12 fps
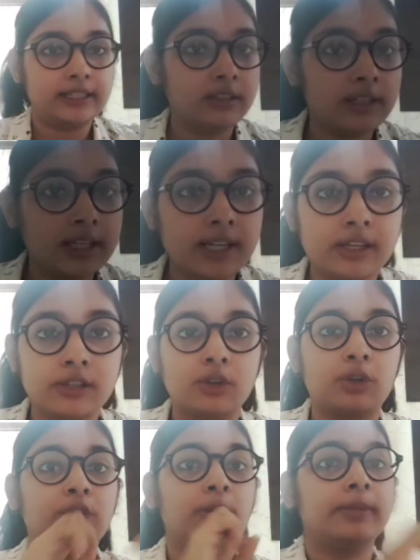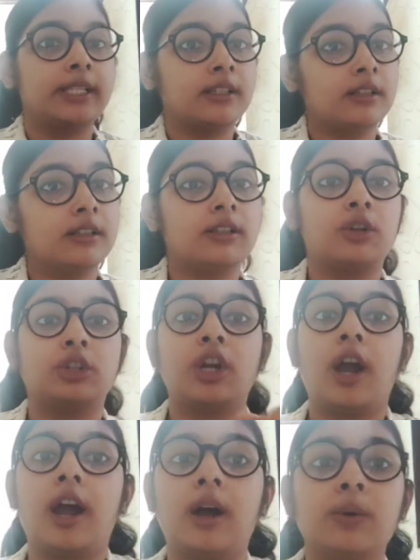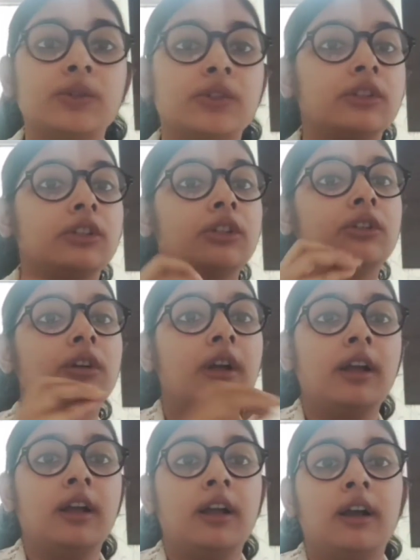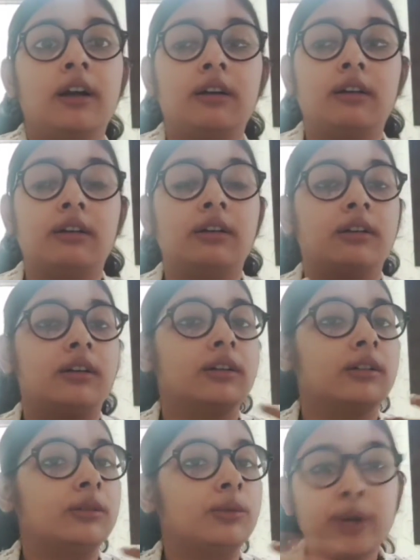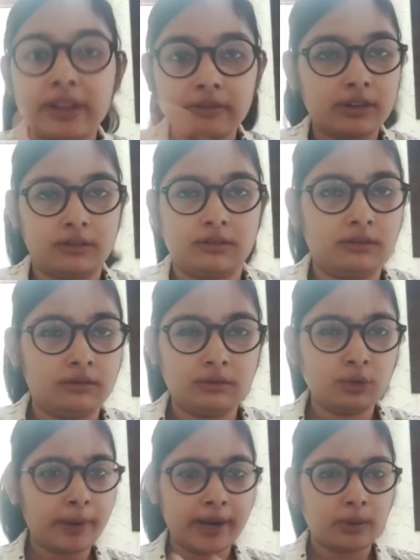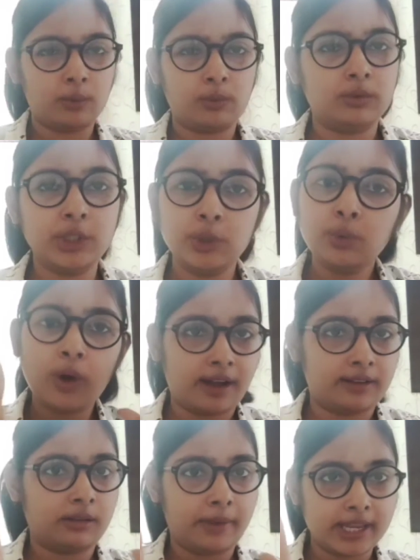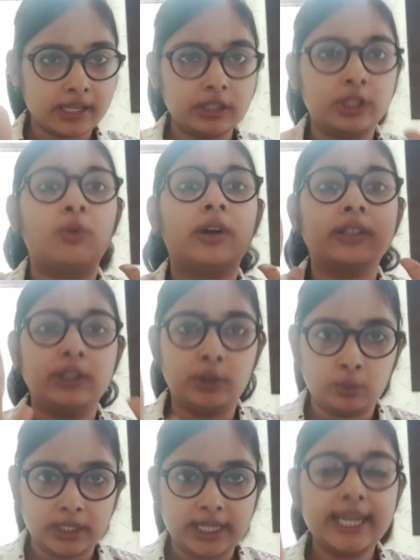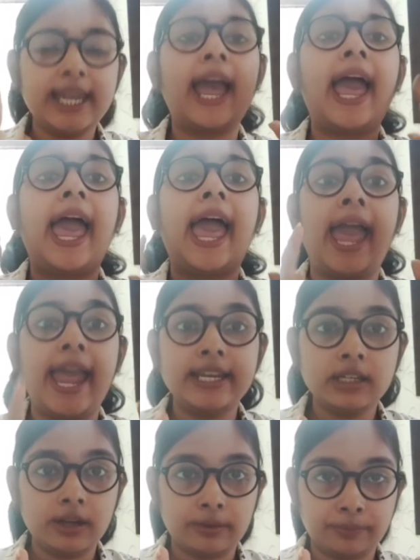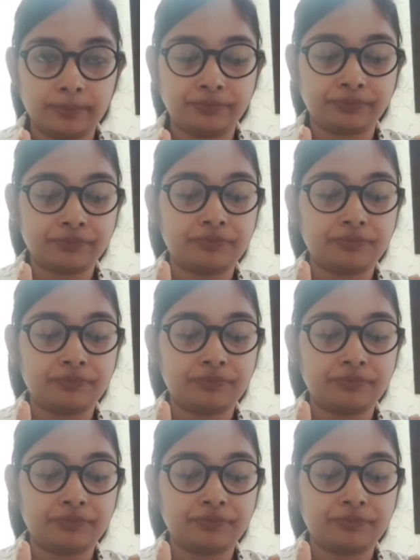identity is not your business, not your house, not your whatever. No matter, you are the best, you are unique and